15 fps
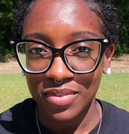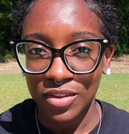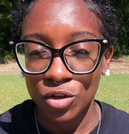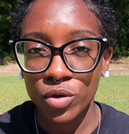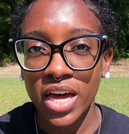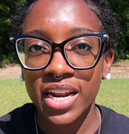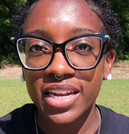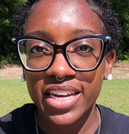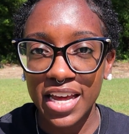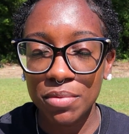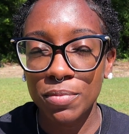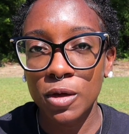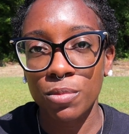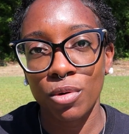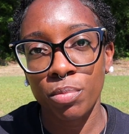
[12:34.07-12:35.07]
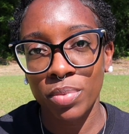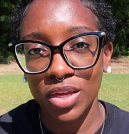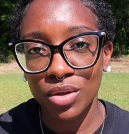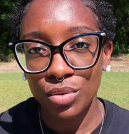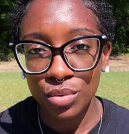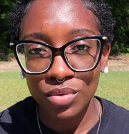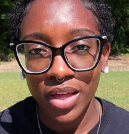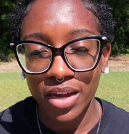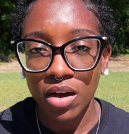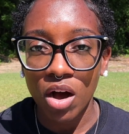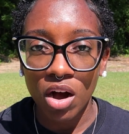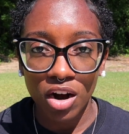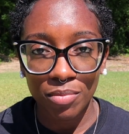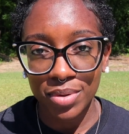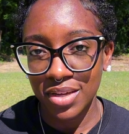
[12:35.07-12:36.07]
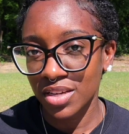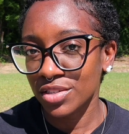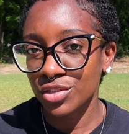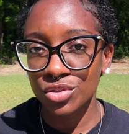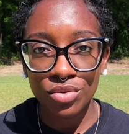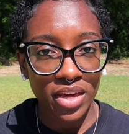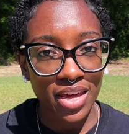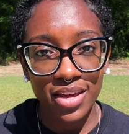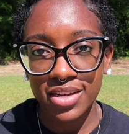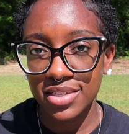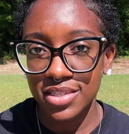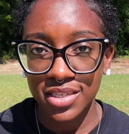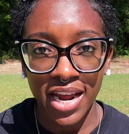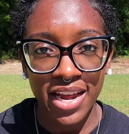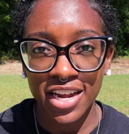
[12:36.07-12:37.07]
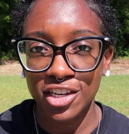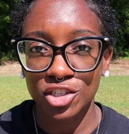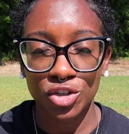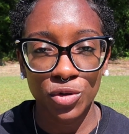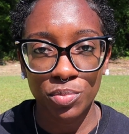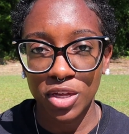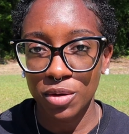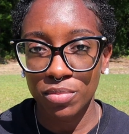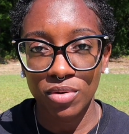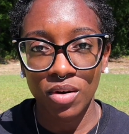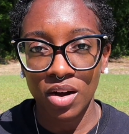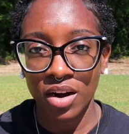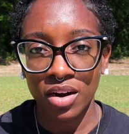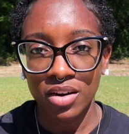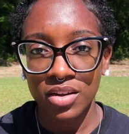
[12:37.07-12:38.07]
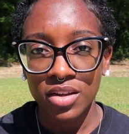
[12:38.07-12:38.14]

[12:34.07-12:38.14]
You got to let people be who they are, because you can't change who people are.